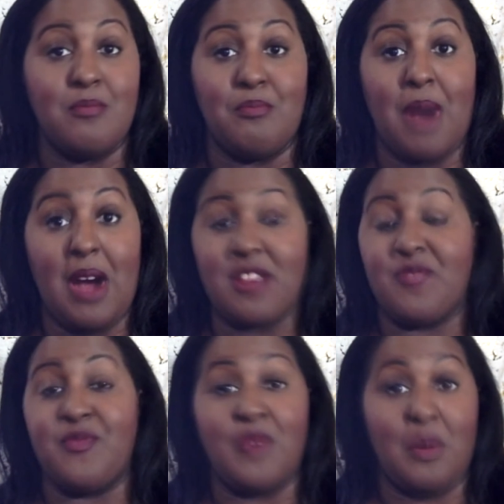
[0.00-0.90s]
box
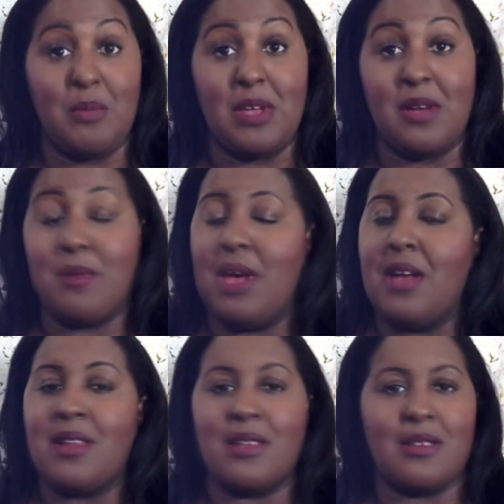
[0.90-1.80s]
from them.
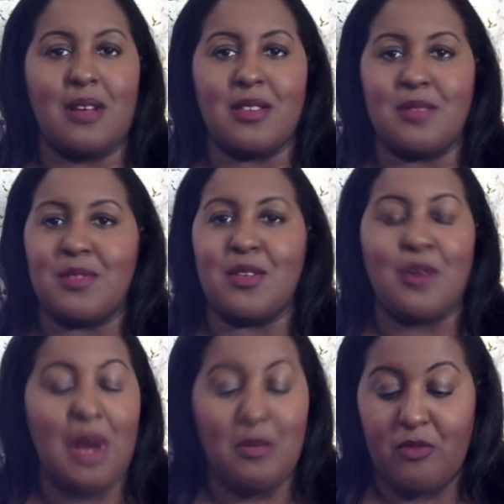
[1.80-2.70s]
That's awesome. So
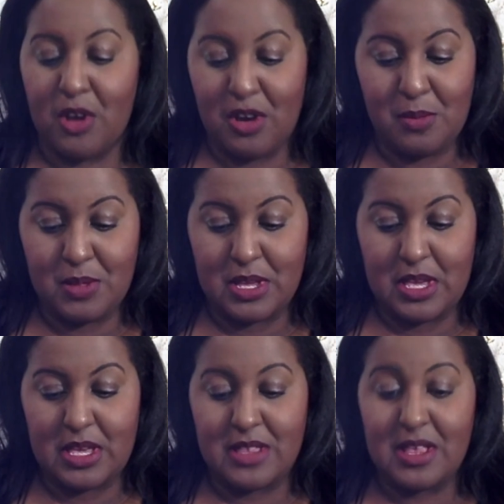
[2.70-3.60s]
I'm very
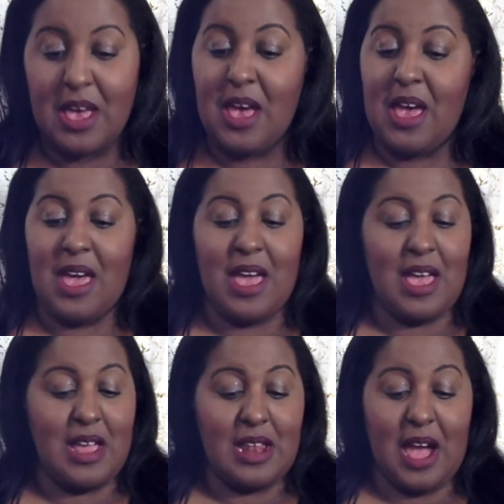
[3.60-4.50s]
pleased,
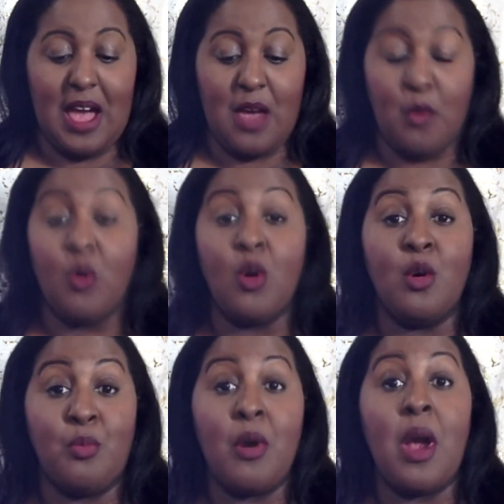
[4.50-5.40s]
and I will
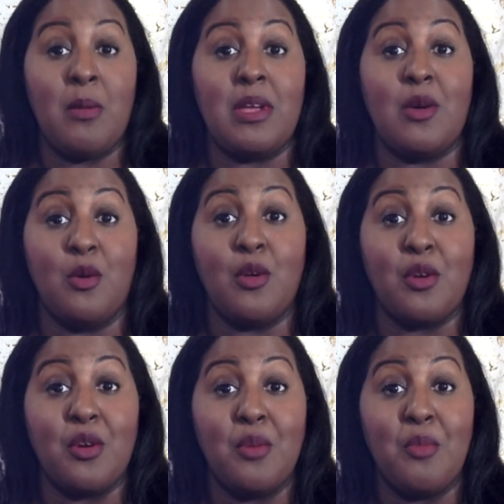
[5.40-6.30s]
probably
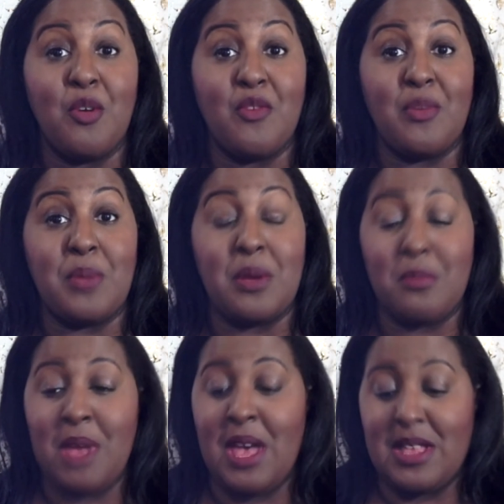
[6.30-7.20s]
order more from them.
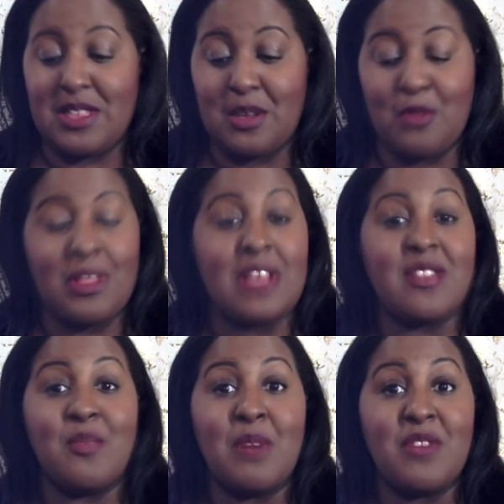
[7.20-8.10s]
So thanks
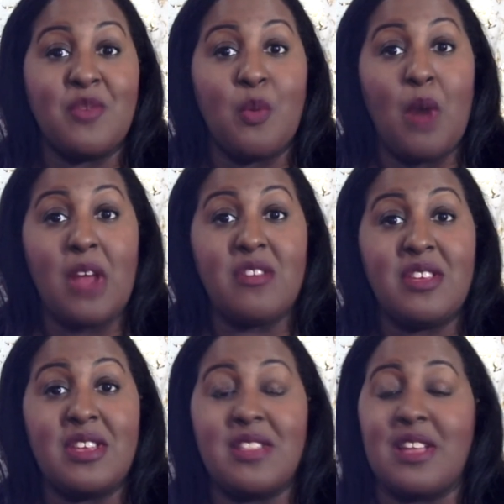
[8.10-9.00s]
so much for
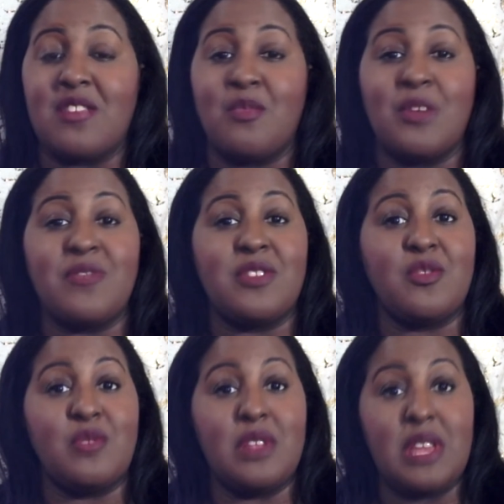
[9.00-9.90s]
watching. Thanks so much for
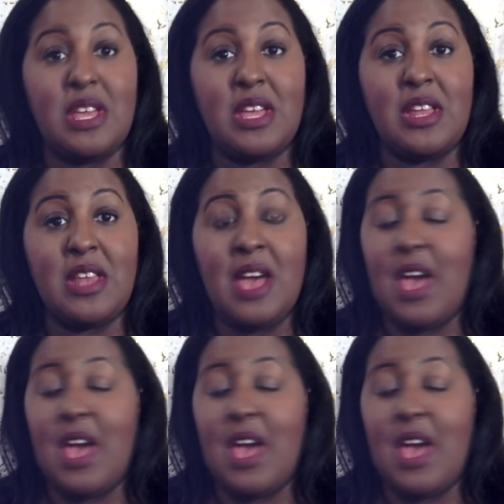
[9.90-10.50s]
tuning in,